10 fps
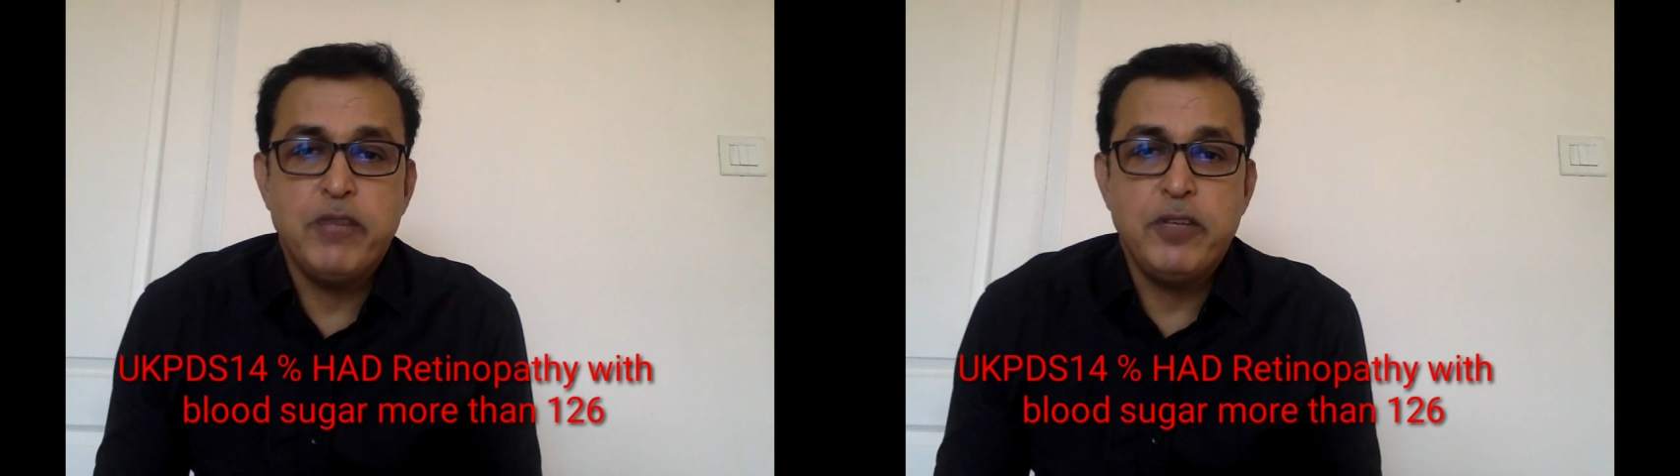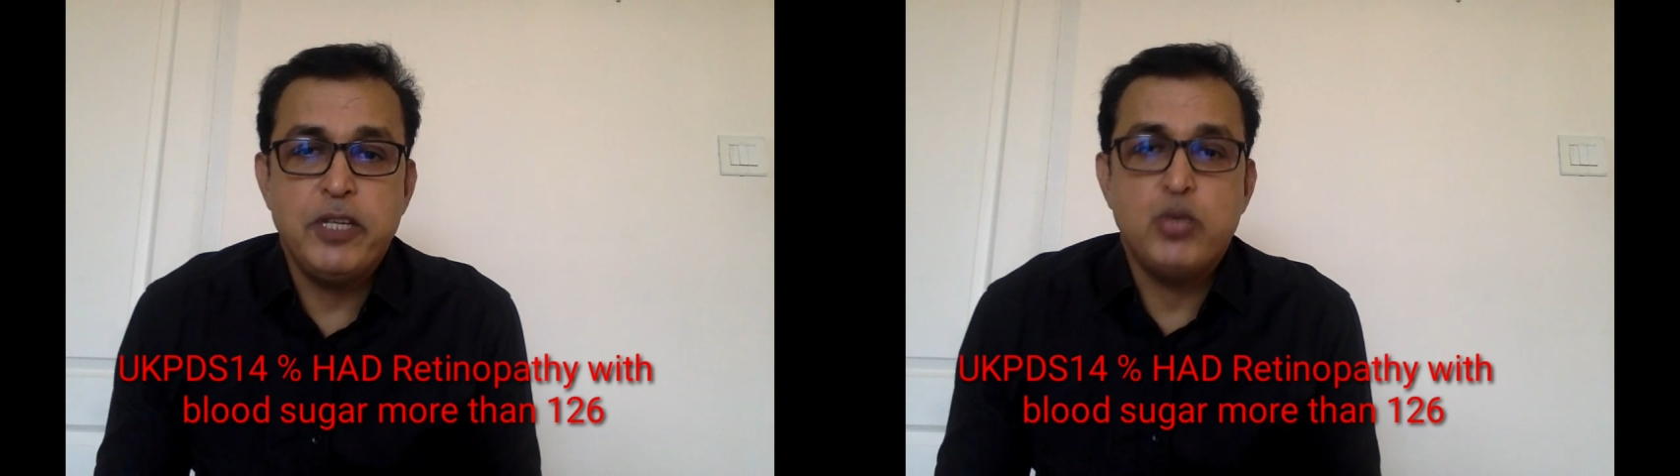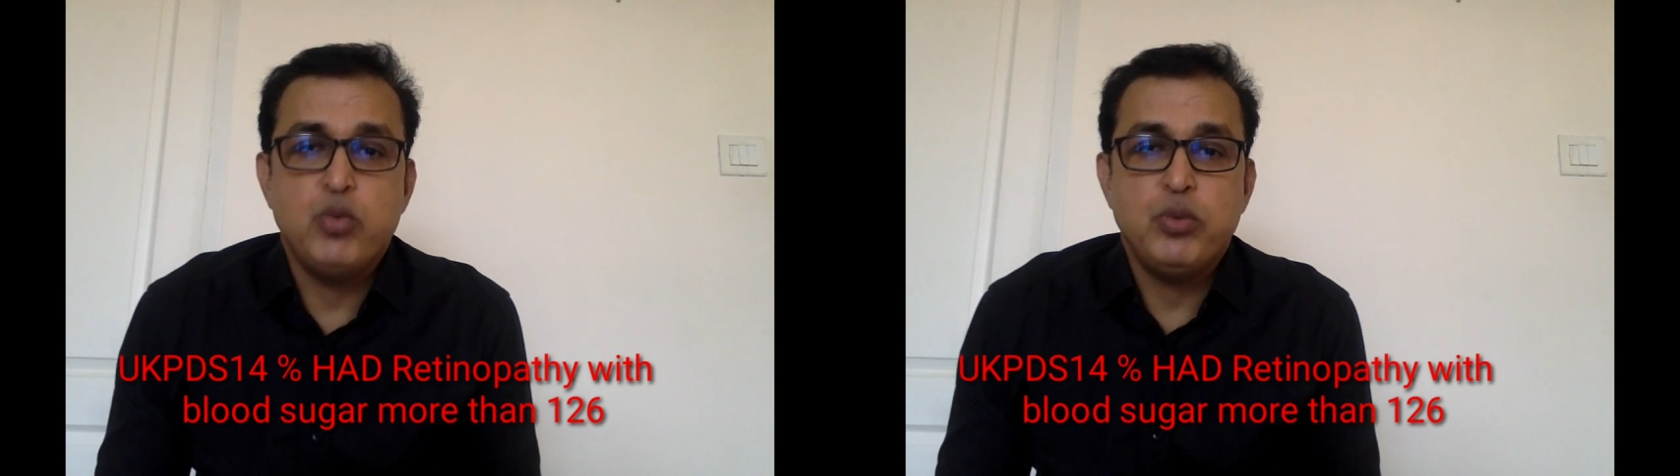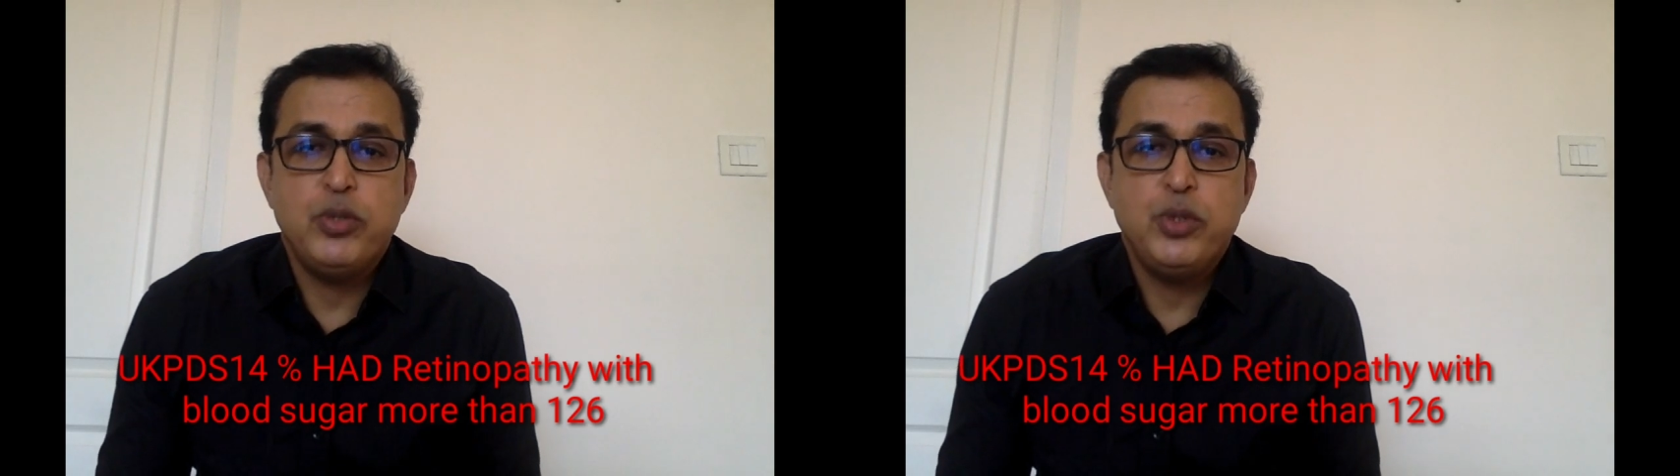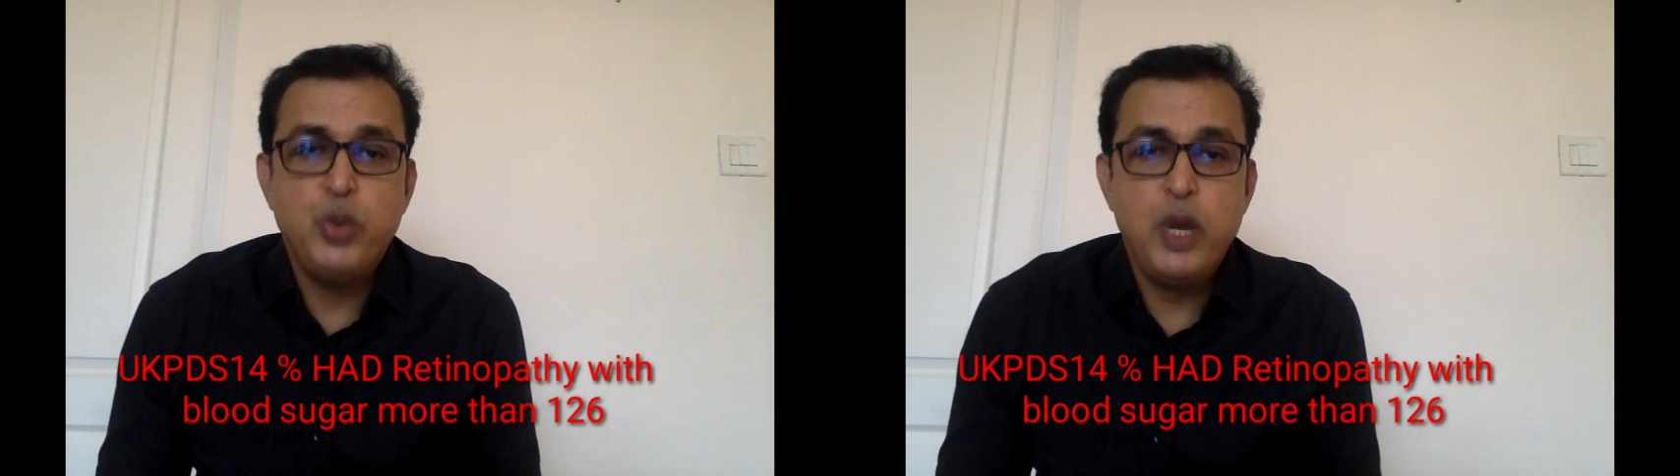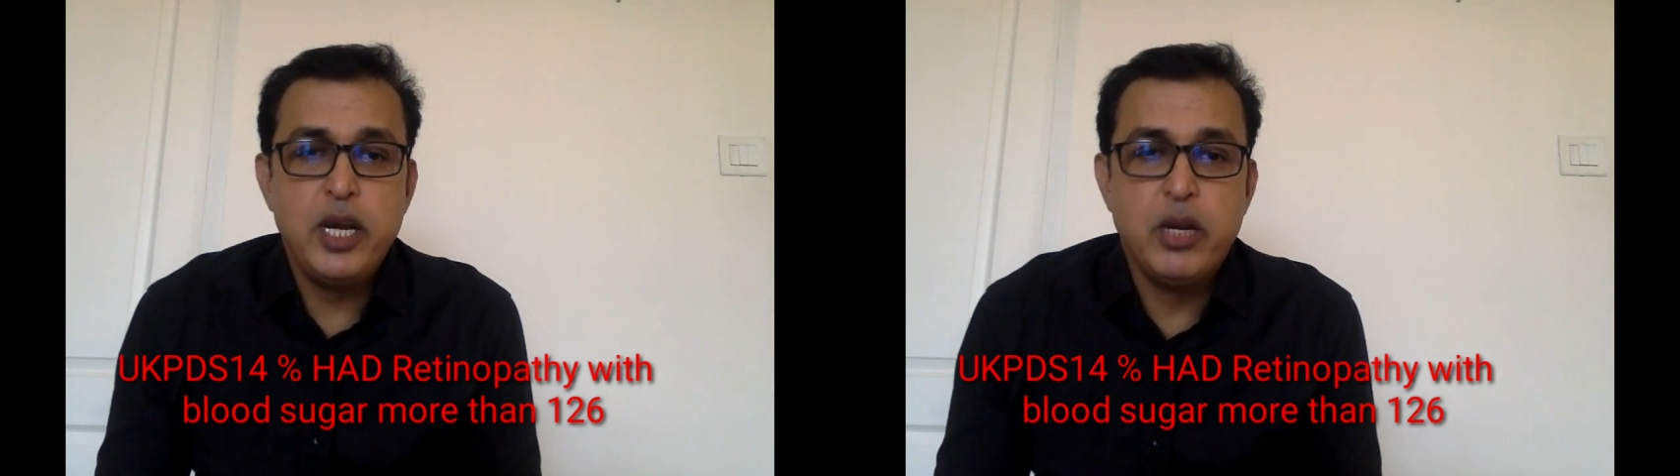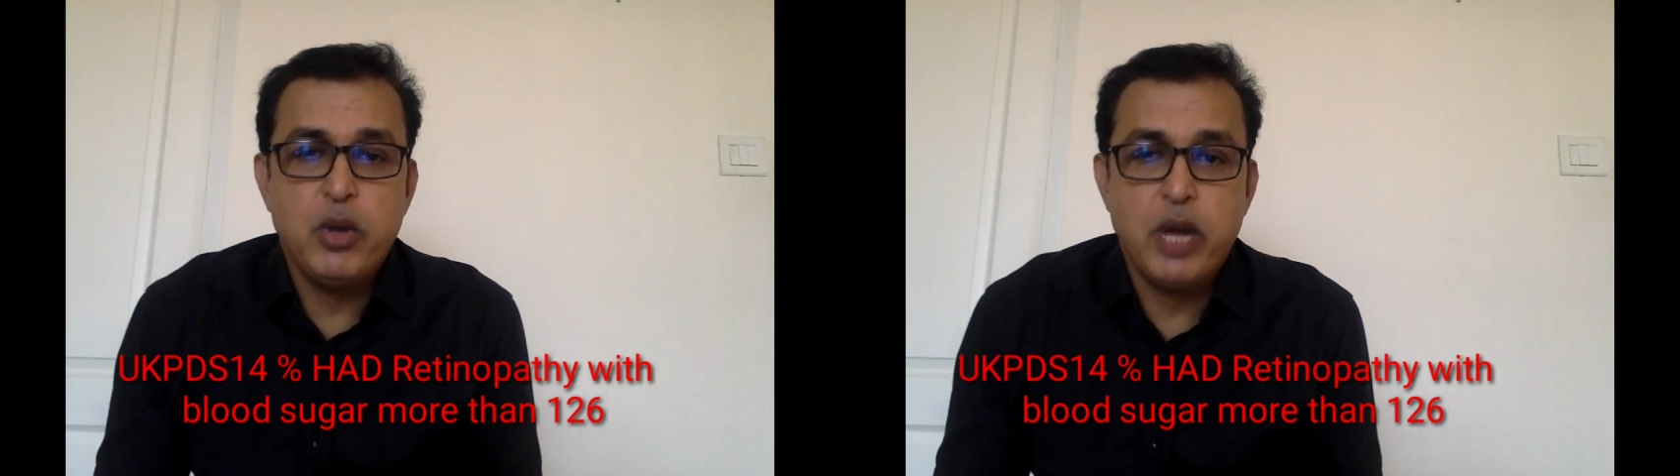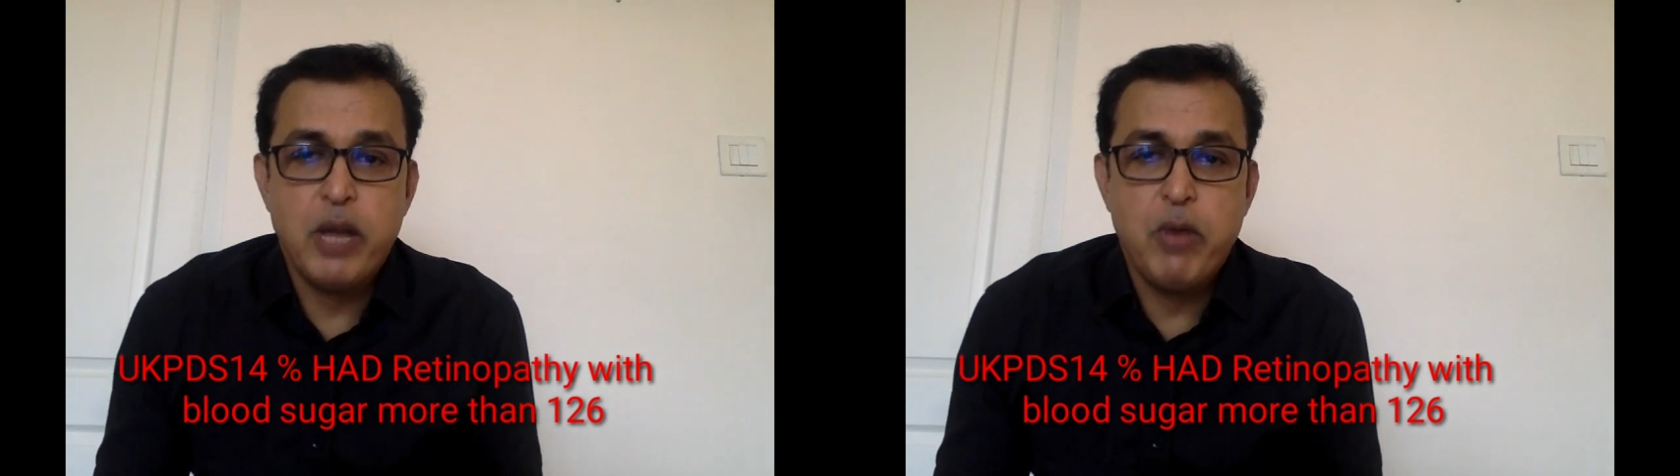if it is 200
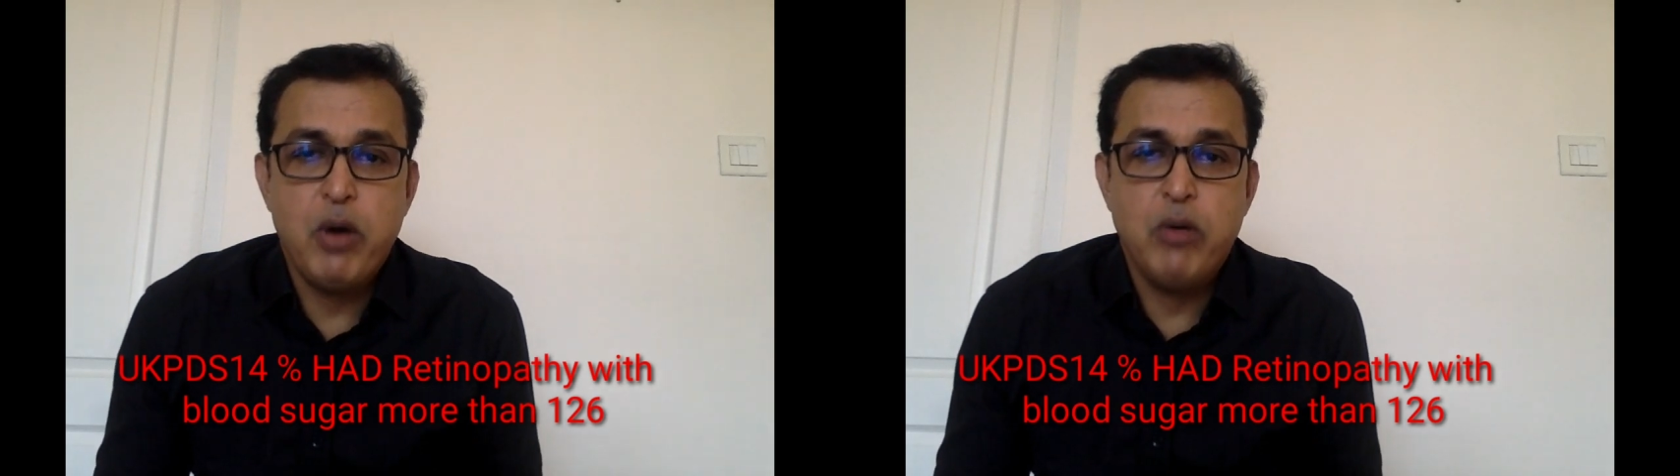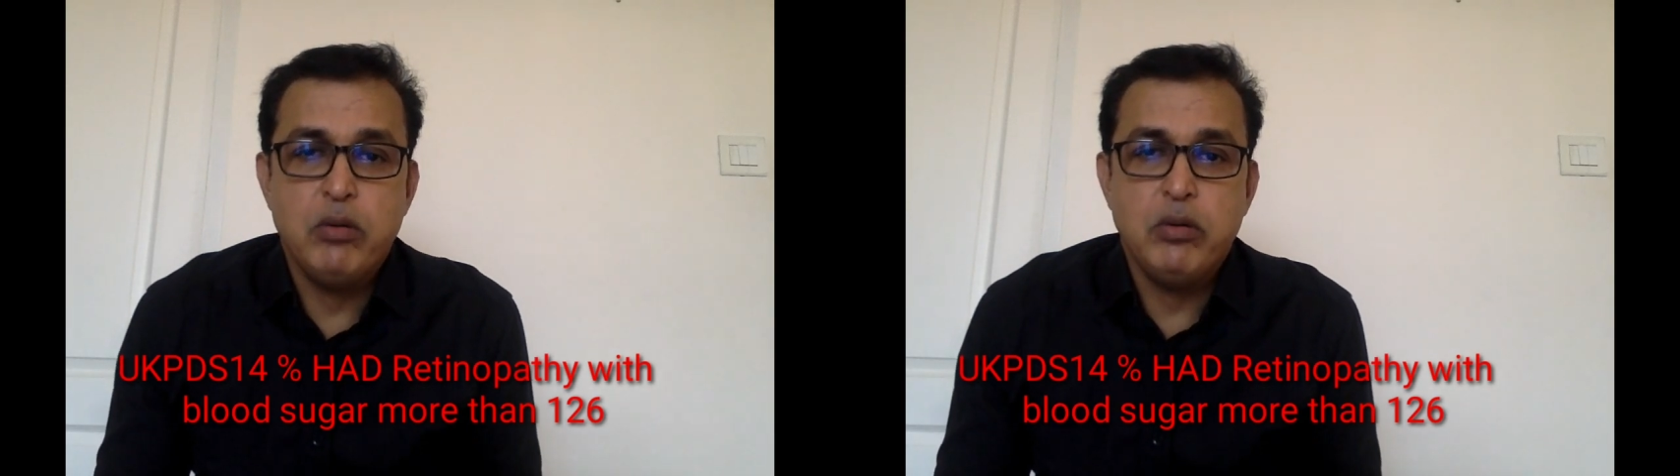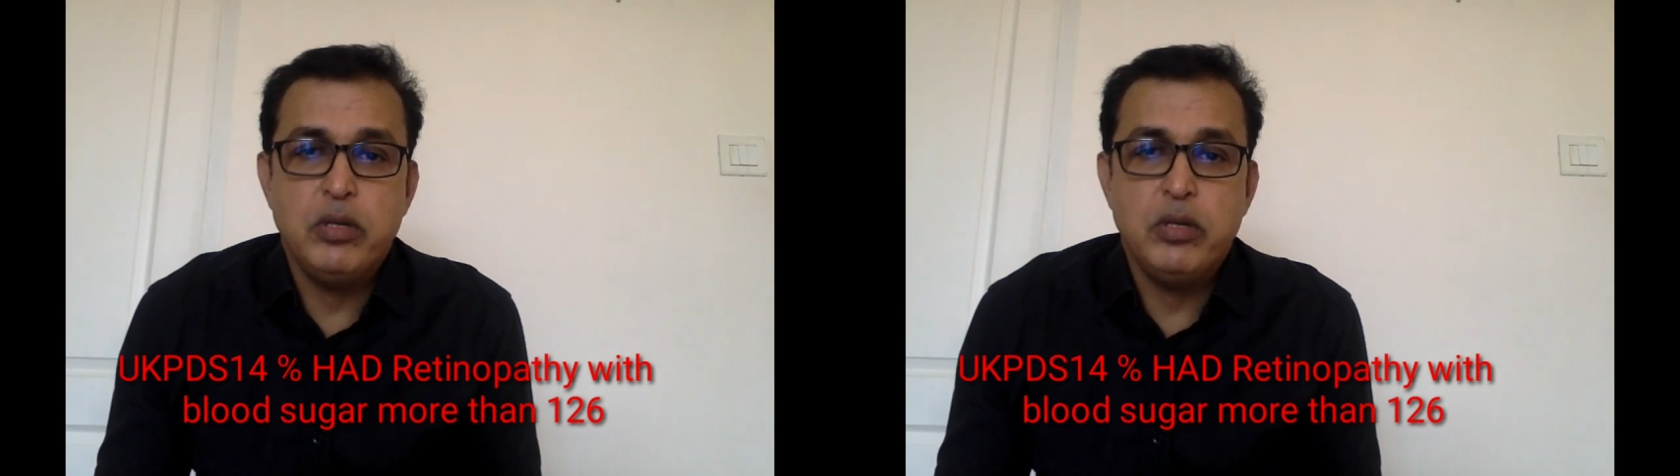or above,